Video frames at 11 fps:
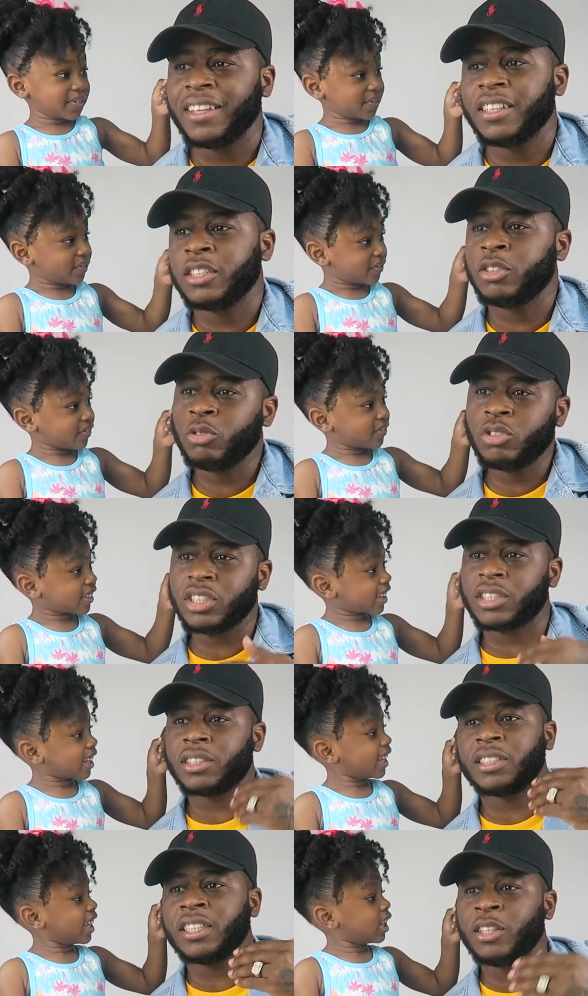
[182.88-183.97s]
Speaker 1: you
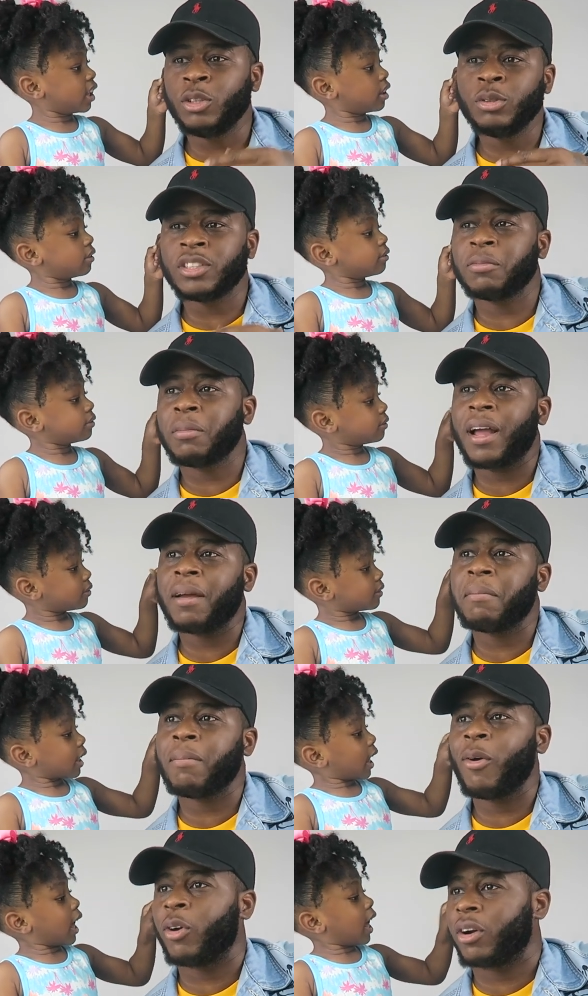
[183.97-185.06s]
just lose your mind
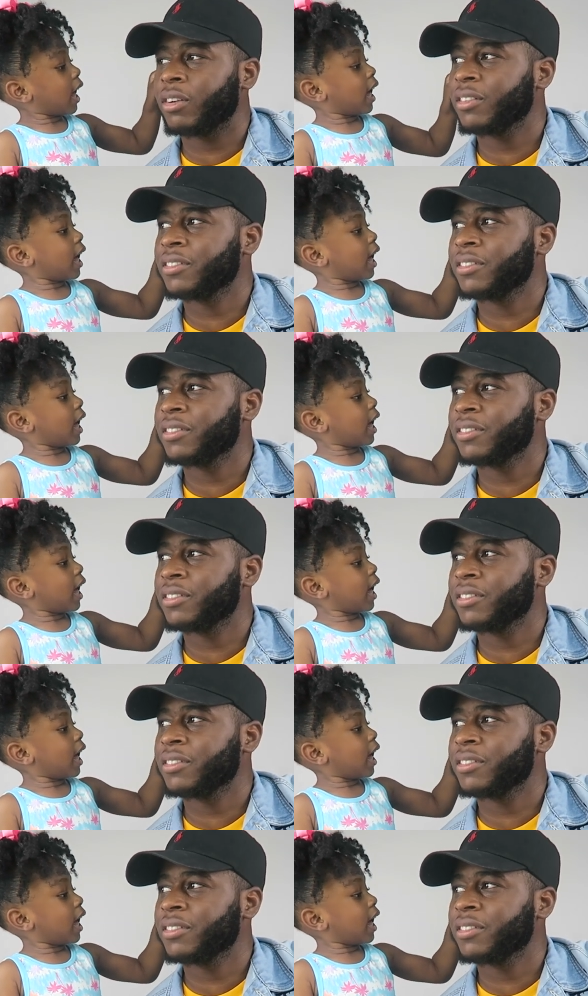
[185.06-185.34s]
more.